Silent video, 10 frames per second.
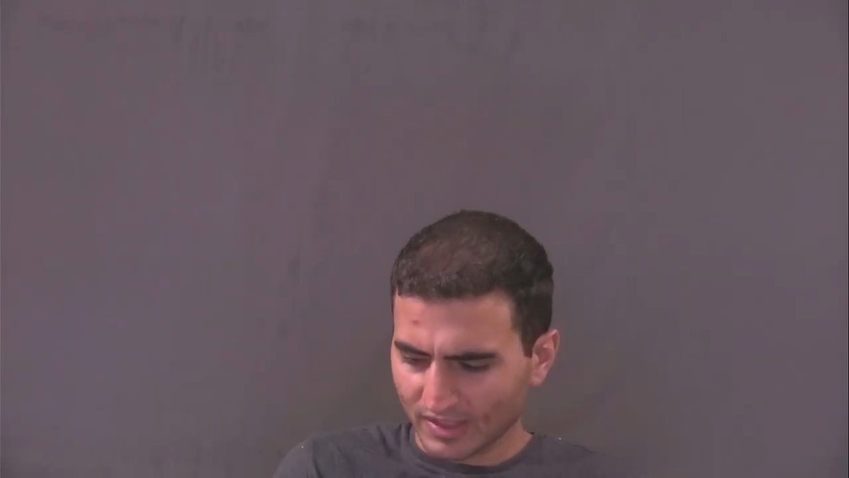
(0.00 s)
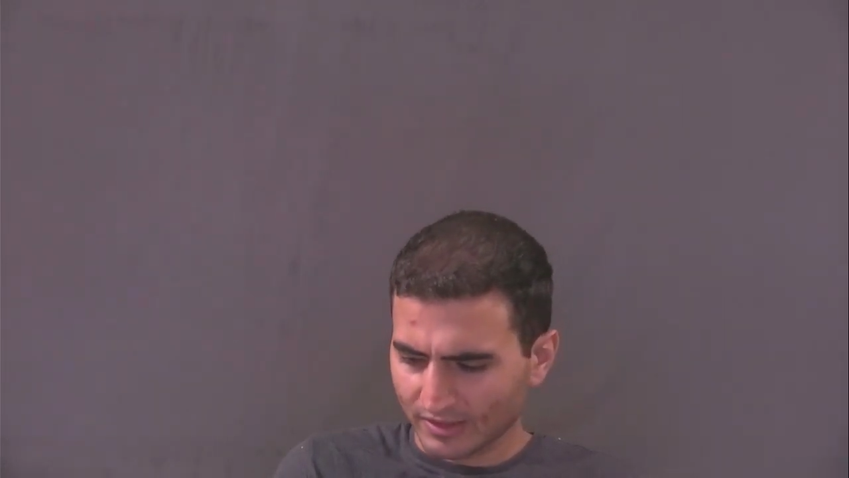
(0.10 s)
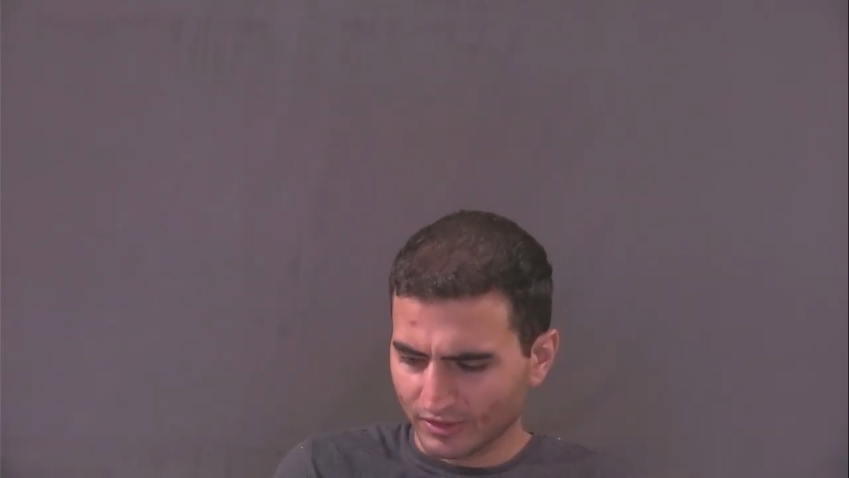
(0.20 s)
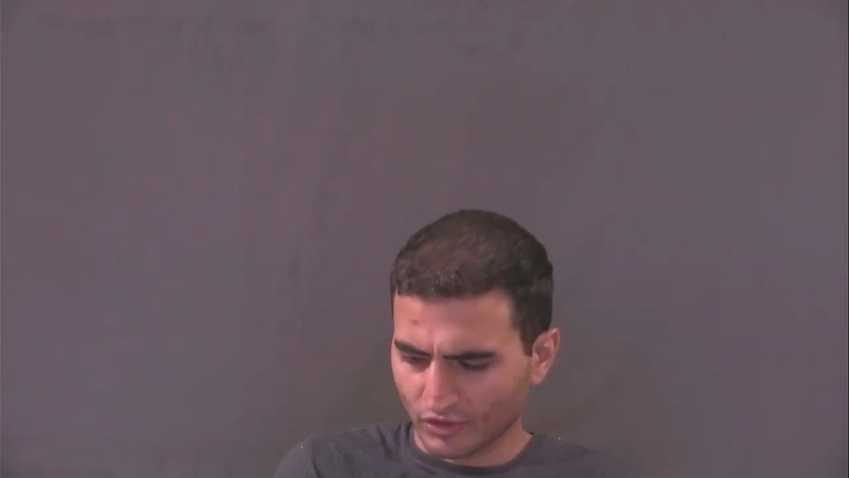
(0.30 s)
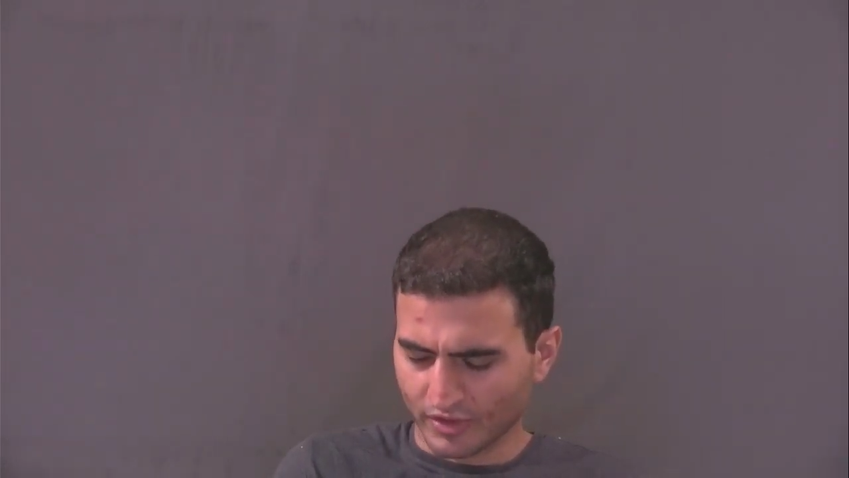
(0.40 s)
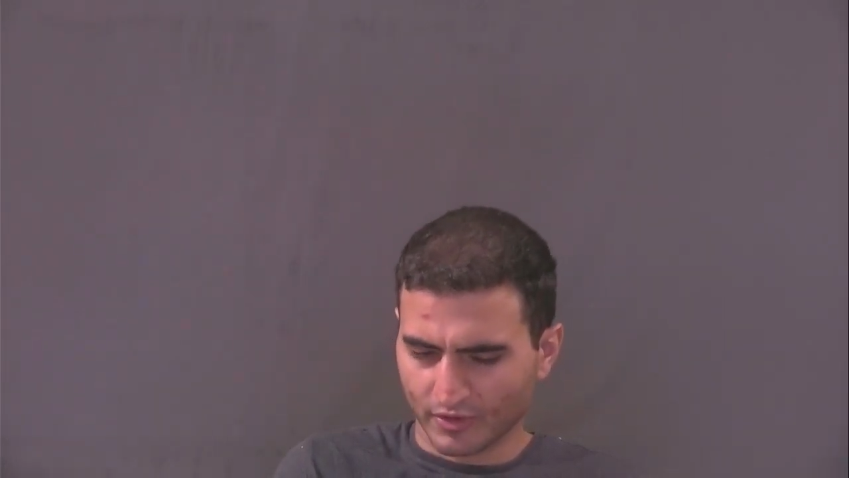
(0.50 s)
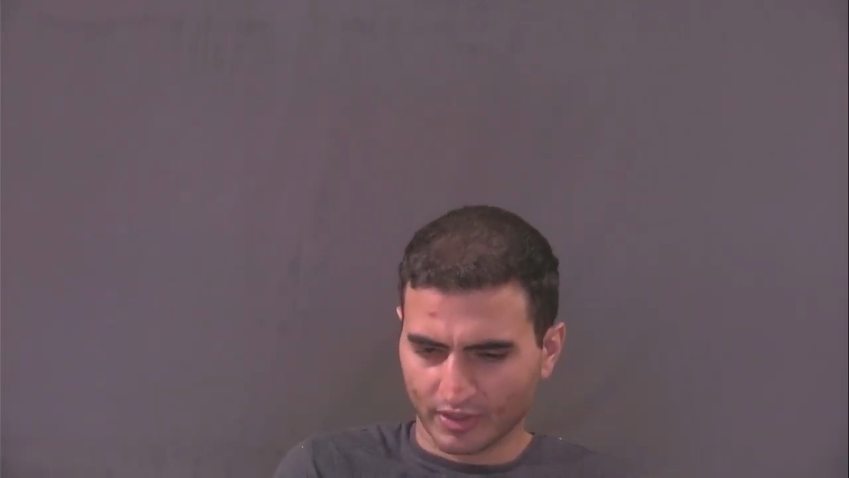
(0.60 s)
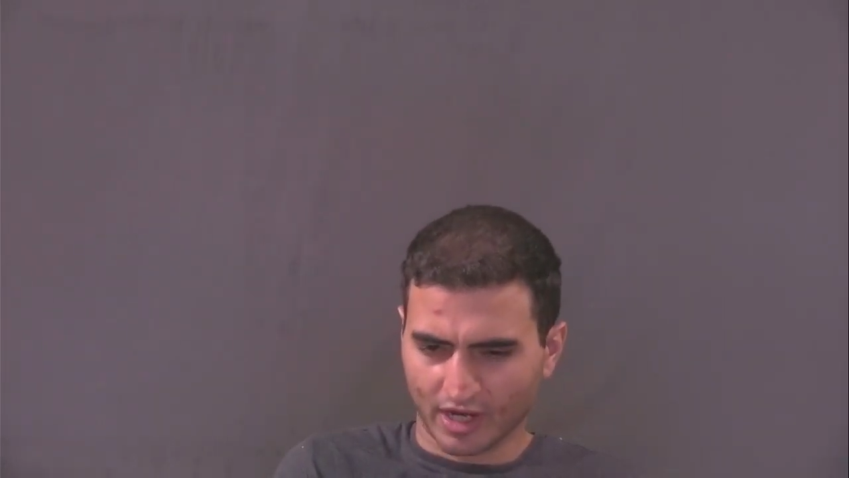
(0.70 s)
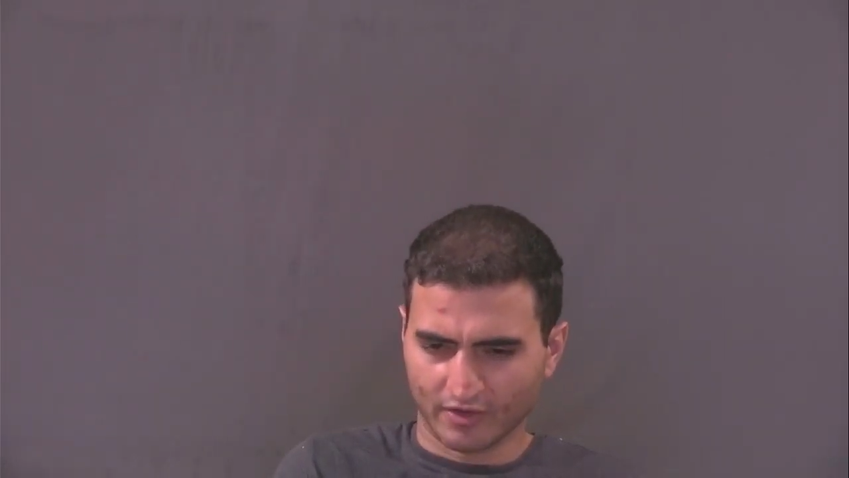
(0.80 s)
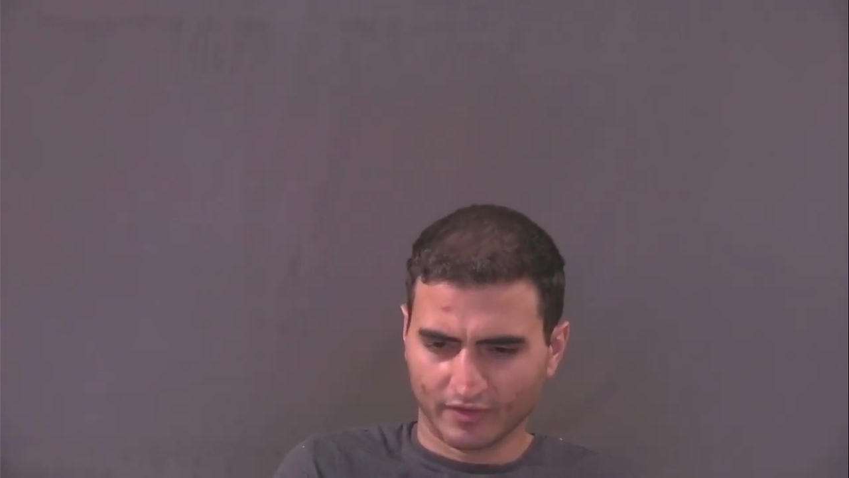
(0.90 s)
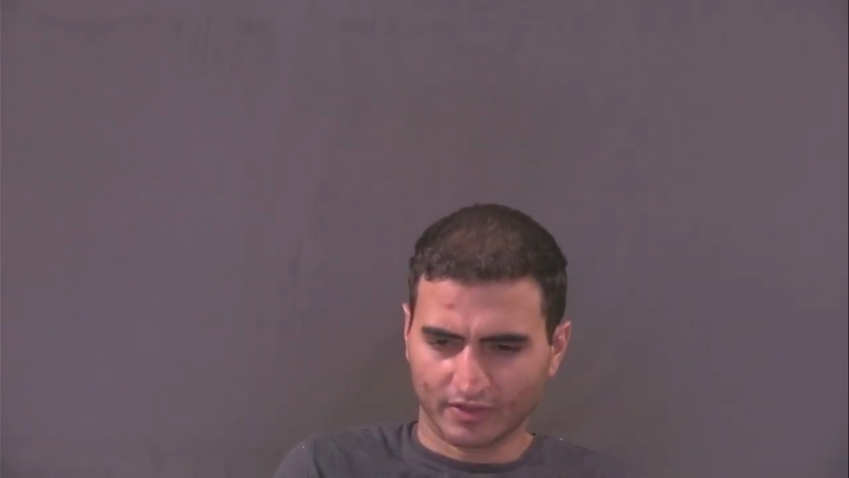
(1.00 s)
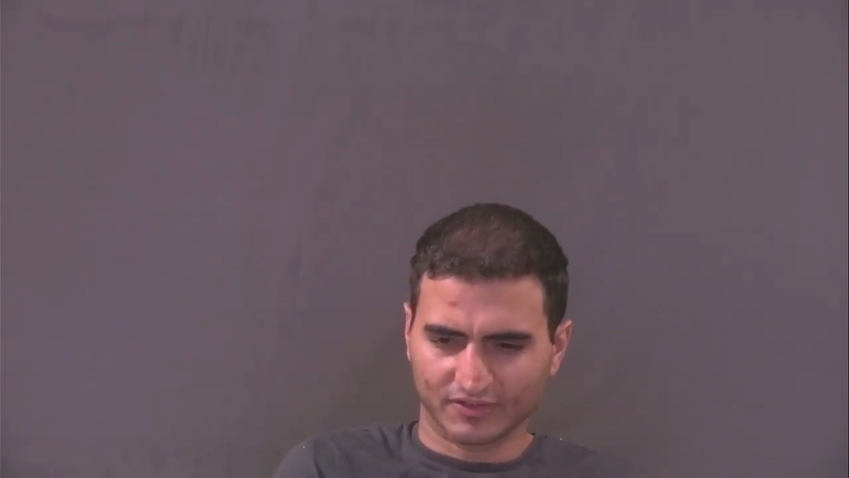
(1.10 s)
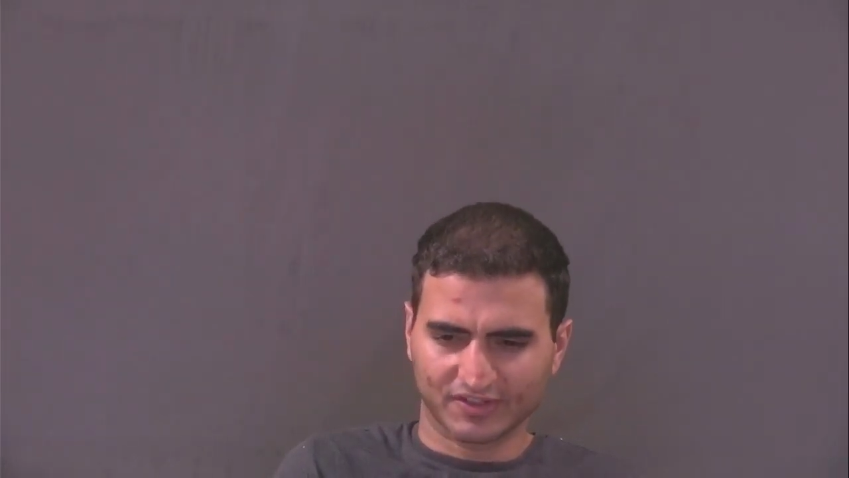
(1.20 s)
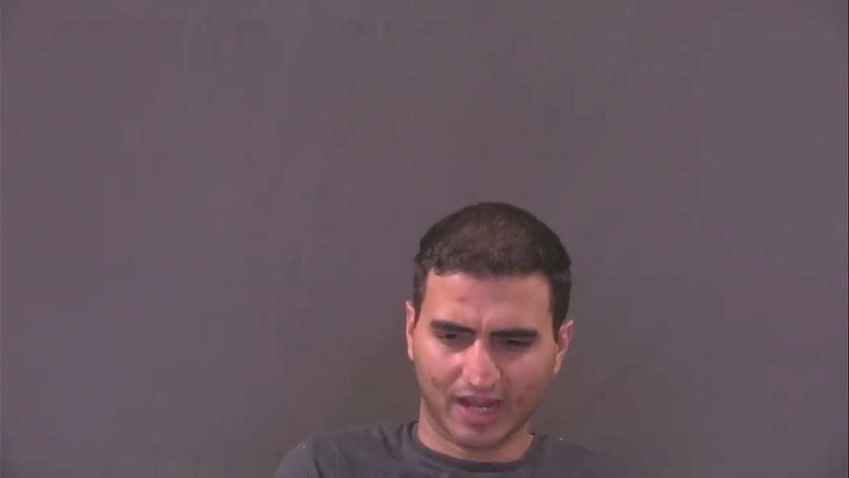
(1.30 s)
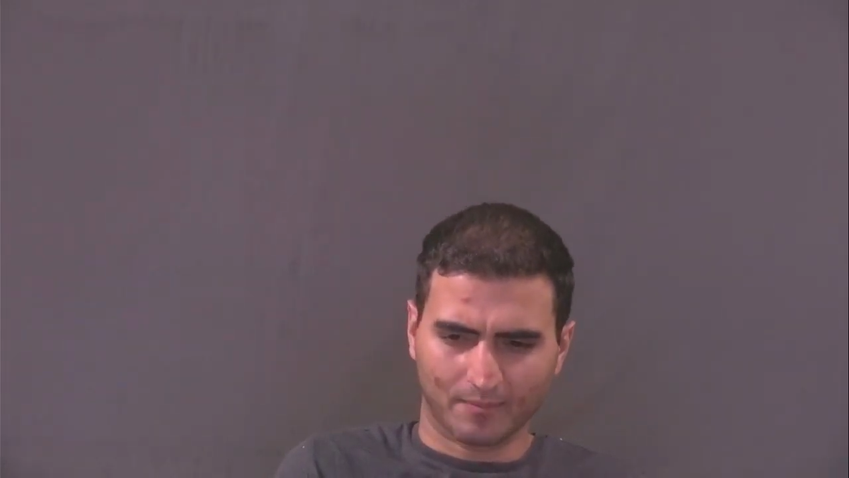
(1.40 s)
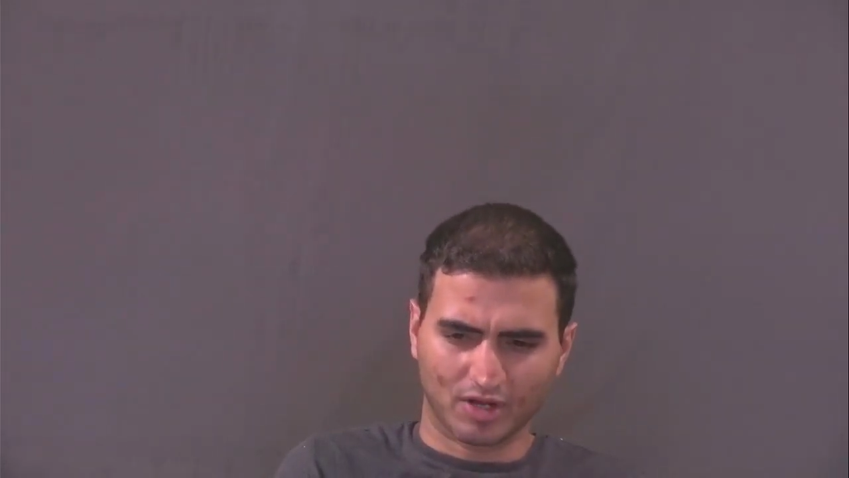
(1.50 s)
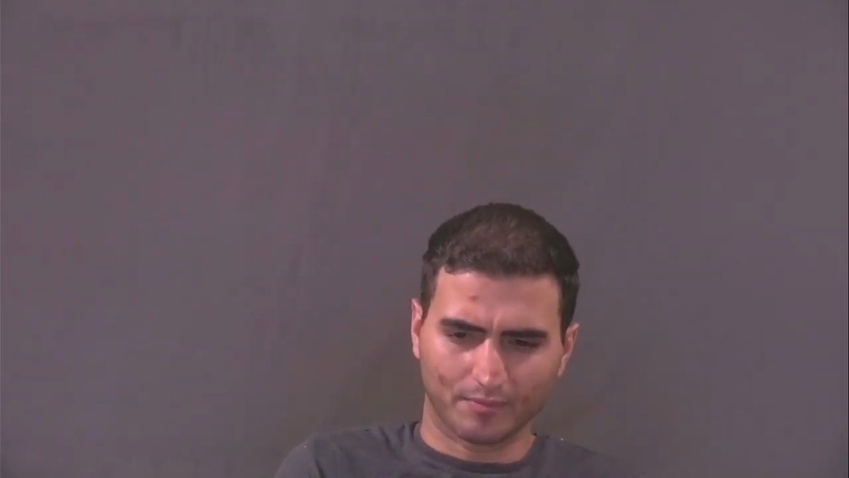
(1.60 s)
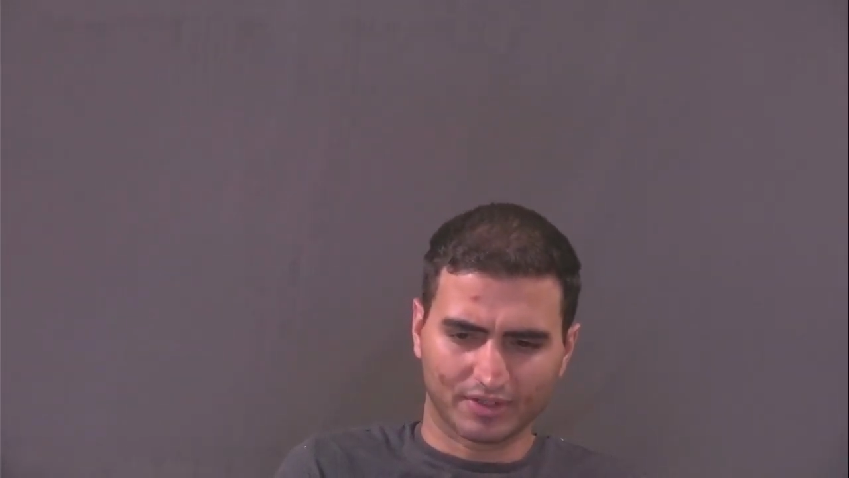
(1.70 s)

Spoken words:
they were kind of a scam company.